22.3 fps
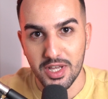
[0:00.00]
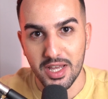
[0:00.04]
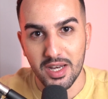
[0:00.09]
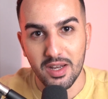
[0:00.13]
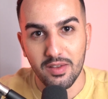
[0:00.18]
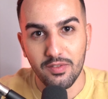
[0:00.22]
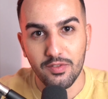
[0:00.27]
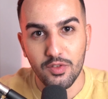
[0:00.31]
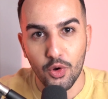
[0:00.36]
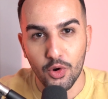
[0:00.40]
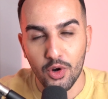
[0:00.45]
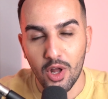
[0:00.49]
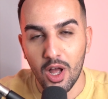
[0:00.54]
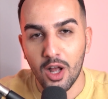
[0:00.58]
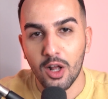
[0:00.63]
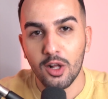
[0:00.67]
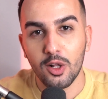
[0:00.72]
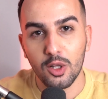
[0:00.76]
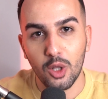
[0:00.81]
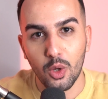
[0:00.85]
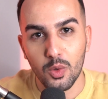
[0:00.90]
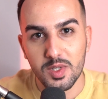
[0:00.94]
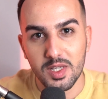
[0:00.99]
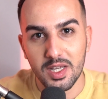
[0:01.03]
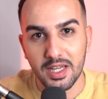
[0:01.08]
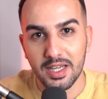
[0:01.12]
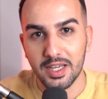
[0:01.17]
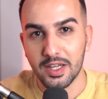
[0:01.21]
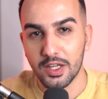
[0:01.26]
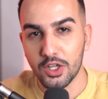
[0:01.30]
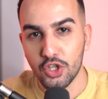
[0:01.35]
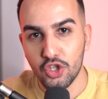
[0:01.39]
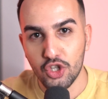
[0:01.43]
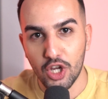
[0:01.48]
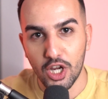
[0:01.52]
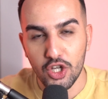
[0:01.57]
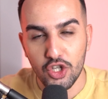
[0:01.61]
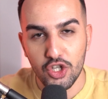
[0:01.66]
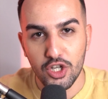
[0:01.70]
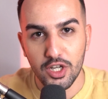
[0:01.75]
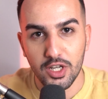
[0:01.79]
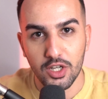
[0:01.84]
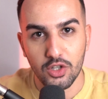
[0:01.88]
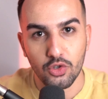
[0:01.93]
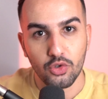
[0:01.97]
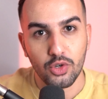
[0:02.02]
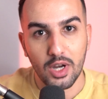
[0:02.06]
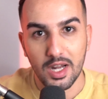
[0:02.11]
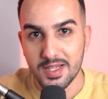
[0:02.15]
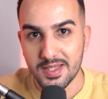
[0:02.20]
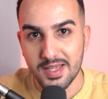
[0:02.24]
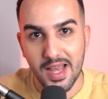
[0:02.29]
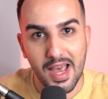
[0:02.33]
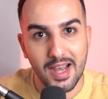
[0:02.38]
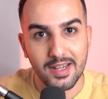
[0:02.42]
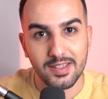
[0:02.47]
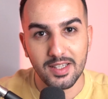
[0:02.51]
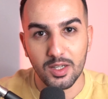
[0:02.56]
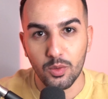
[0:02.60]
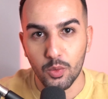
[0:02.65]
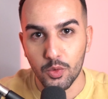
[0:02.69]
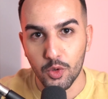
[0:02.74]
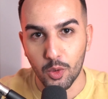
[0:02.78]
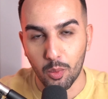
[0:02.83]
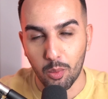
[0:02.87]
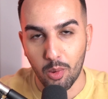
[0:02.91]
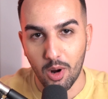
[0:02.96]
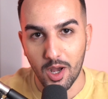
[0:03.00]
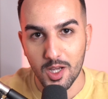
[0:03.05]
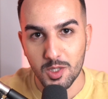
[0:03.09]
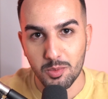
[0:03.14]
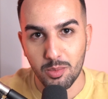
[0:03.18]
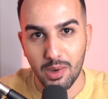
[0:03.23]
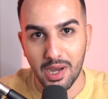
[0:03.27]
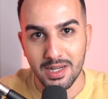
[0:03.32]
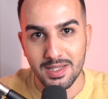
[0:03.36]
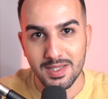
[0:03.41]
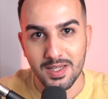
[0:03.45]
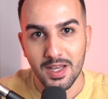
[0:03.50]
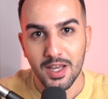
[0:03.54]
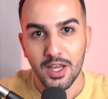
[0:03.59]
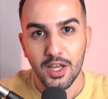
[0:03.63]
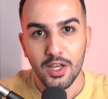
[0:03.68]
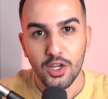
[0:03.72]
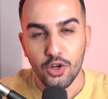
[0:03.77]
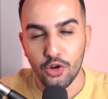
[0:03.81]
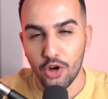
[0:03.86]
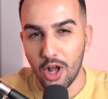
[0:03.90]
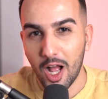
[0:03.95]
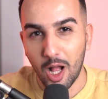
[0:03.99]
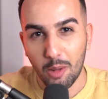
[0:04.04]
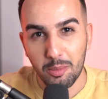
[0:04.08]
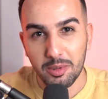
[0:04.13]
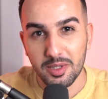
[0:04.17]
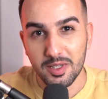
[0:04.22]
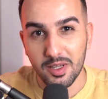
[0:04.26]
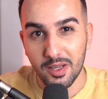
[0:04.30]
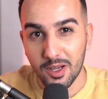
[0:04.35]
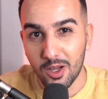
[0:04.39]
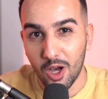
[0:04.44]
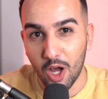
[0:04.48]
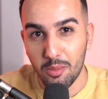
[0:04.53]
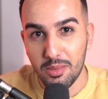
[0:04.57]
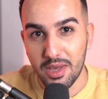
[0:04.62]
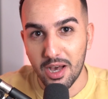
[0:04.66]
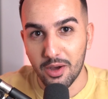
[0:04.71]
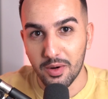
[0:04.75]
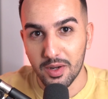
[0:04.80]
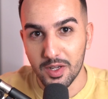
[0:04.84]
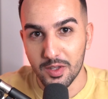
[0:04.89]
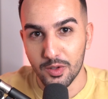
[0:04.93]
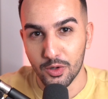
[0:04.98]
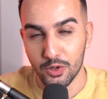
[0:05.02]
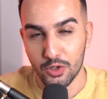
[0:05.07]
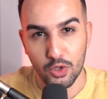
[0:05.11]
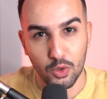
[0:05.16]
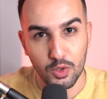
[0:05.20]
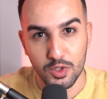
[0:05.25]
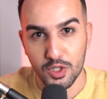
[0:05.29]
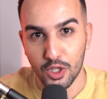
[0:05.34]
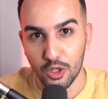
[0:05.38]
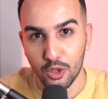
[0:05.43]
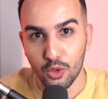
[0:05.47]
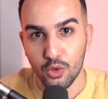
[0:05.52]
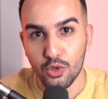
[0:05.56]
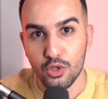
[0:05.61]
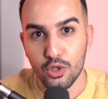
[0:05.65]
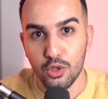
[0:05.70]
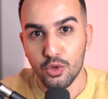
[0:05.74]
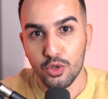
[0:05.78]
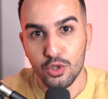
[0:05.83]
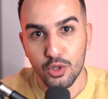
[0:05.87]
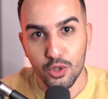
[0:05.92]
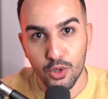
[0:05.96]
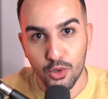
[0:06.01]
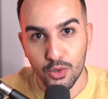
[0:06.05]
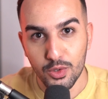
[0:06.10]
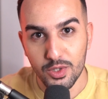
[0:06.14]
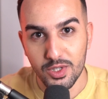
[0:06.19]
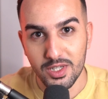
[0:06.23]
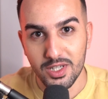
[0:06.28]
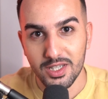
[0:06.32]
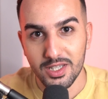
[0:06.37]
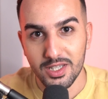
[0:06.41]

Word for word: And if you're not closing and exchanging and transacting with your prospects, you're not helping the economy out either. So it's a lose, lose, lose.